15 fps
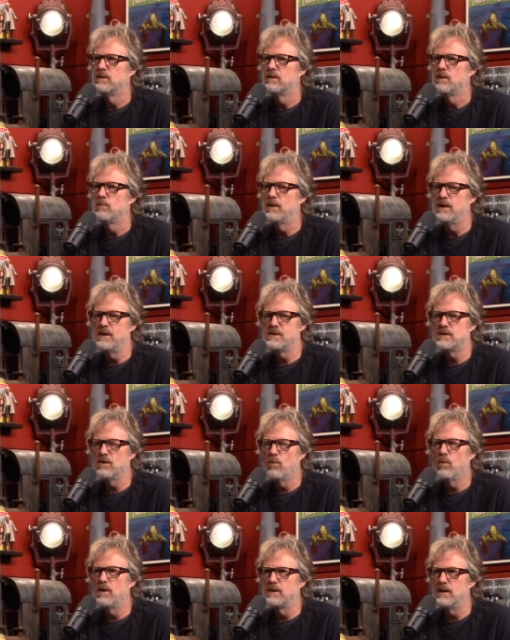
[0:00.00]
But he still
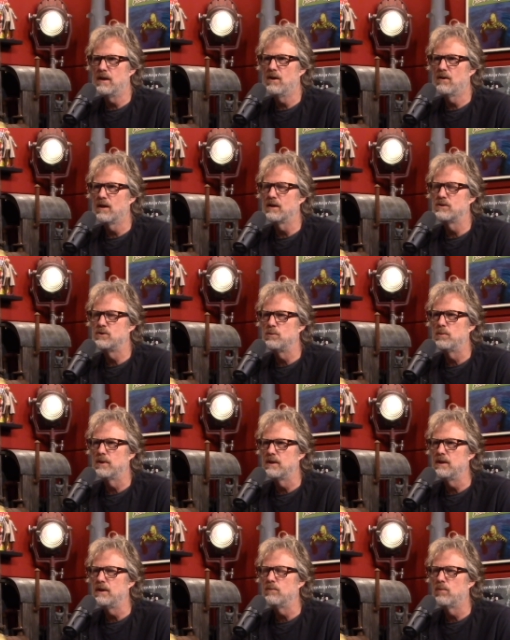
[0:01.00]
went down like super
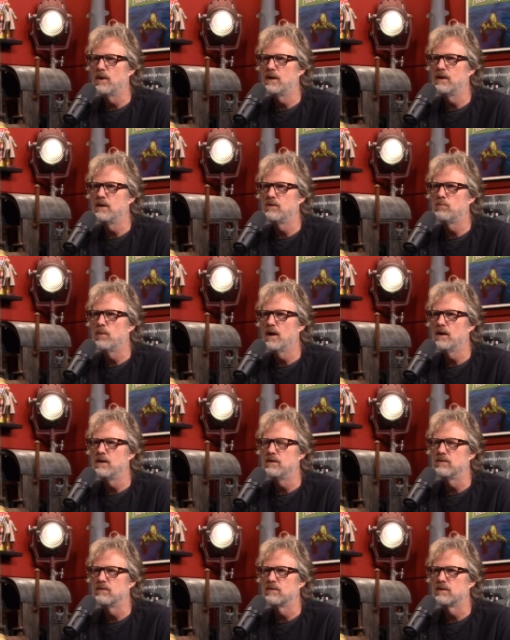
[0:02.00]
deep. Why didn't his body
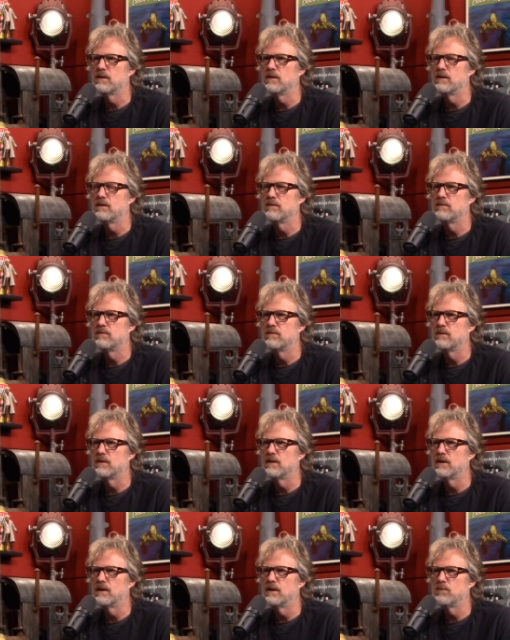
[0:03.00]
just like
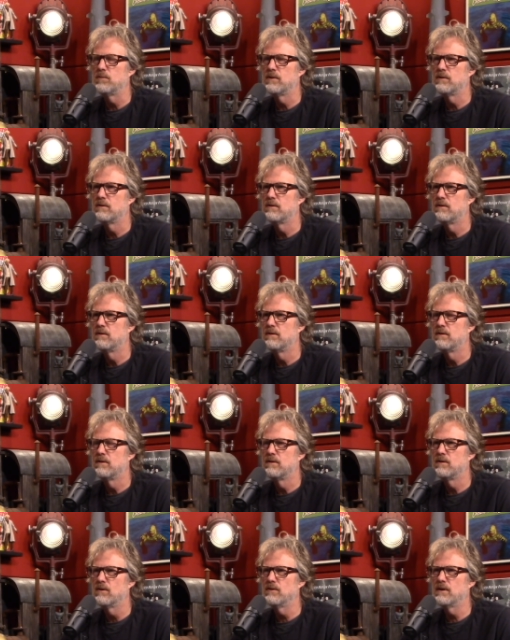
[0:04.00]
collapse?
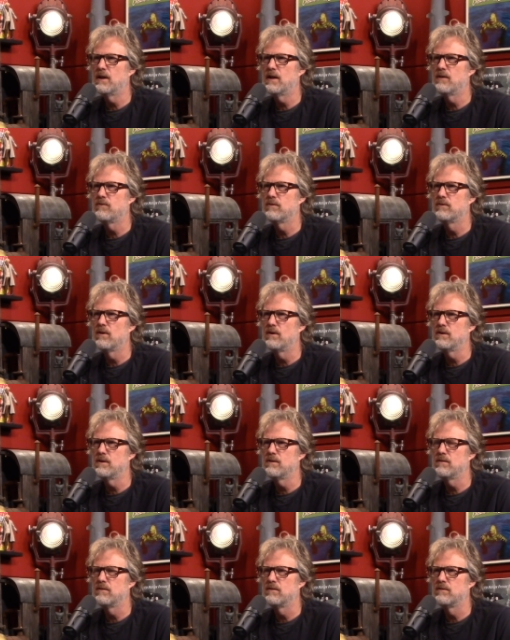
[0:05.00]
Aren't they
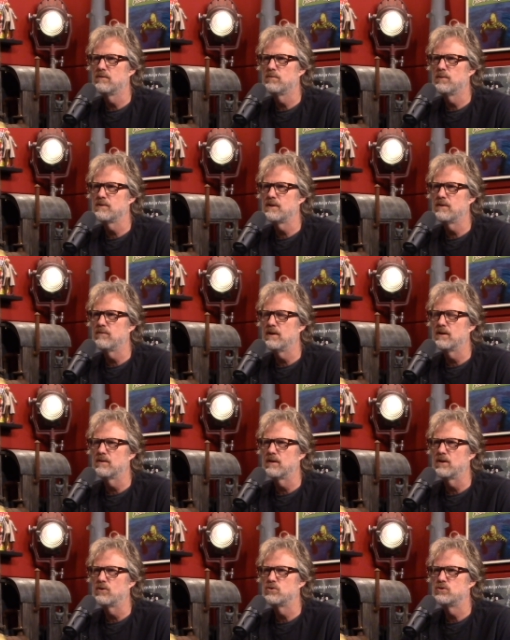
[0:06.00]
supposed to have like
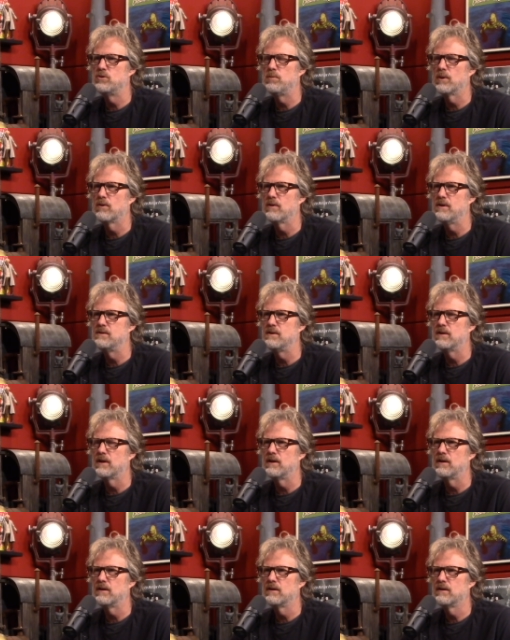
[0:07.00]
super crazy
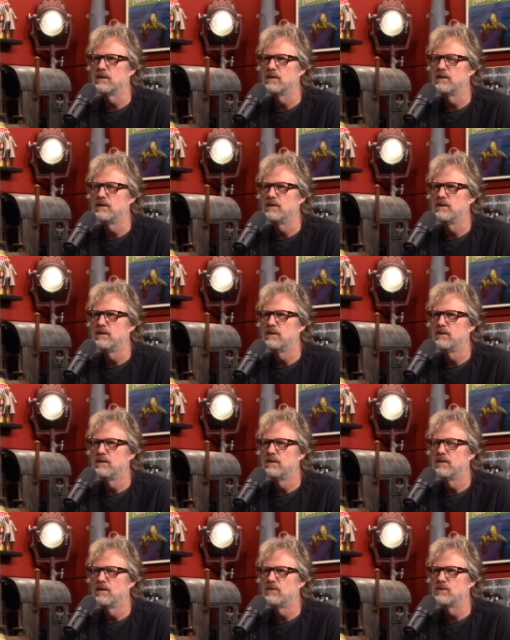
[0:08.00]
like?
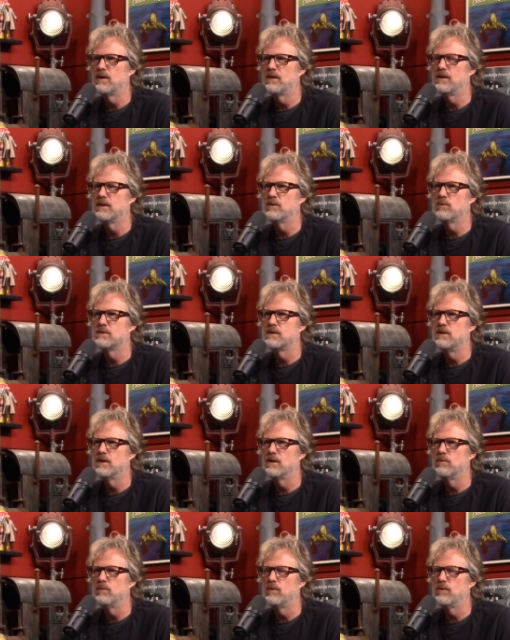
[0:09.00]
I'm trying to think, there was another movie.